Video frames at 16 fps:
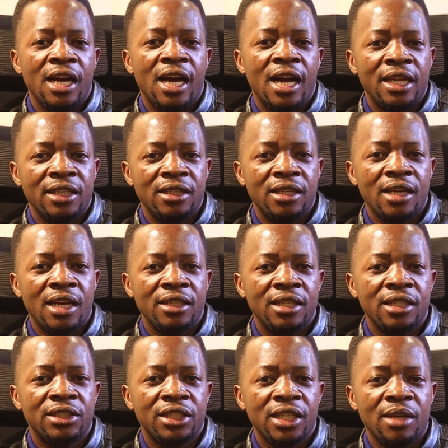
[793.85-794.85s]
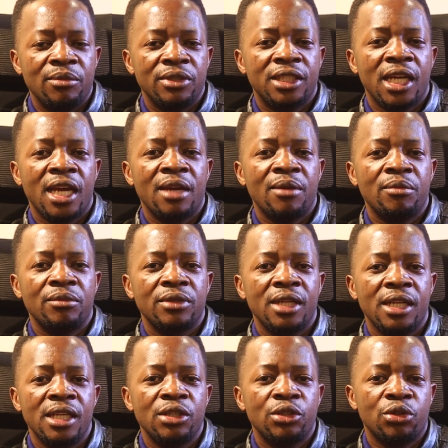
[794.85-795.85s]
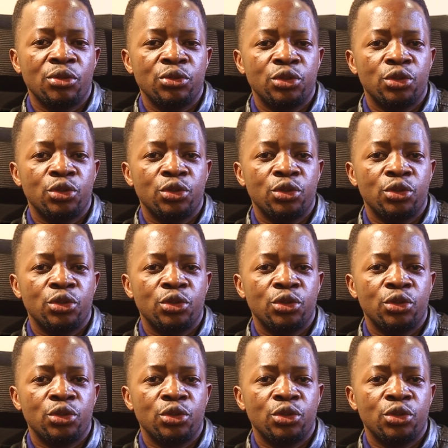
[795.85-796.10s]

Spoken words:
and at the same time the lesson